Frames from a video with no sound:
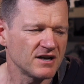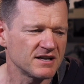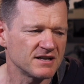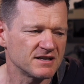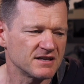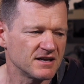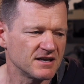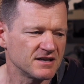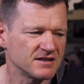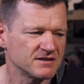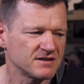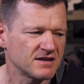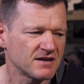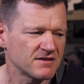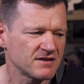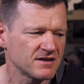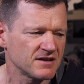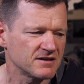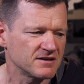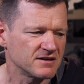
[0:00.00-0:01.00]
And
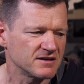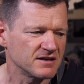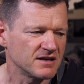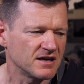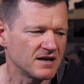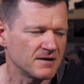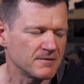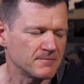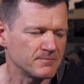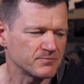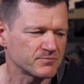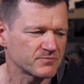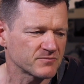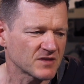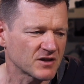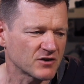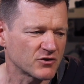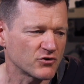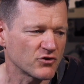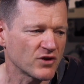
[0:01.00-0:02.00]
another
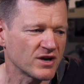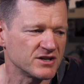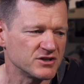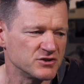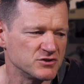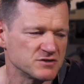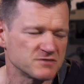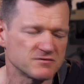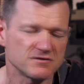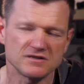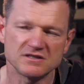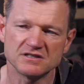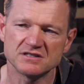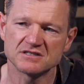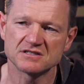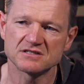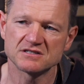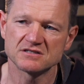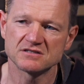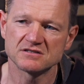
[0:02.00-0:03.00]
great use for
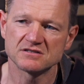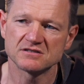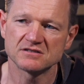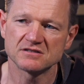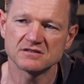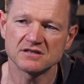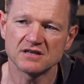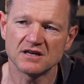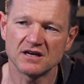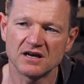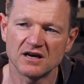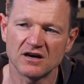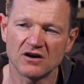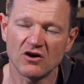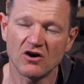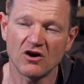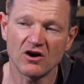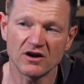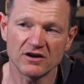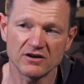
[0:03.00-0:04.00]
this
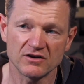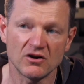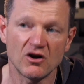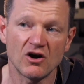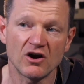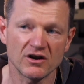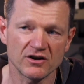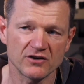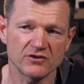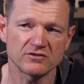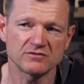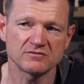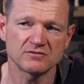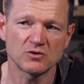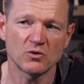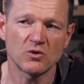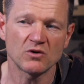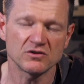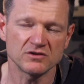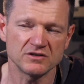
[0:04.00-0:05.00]
high
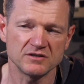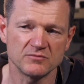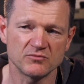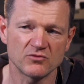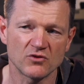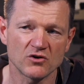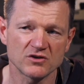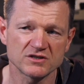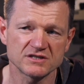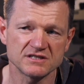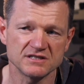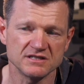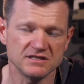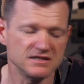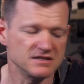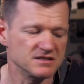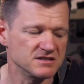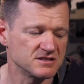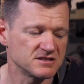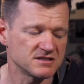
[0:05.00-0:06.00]
quality proxy
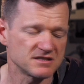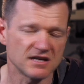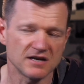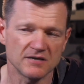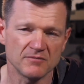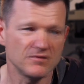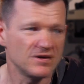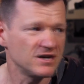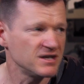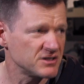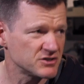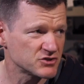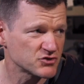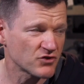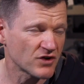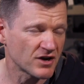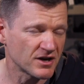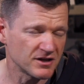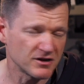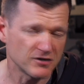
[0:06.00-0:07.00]
is media
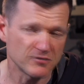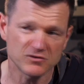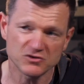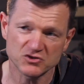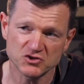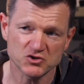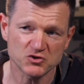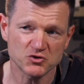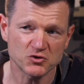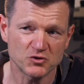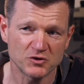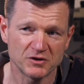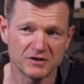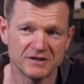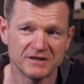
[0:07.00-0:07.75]
training. I'm not sure.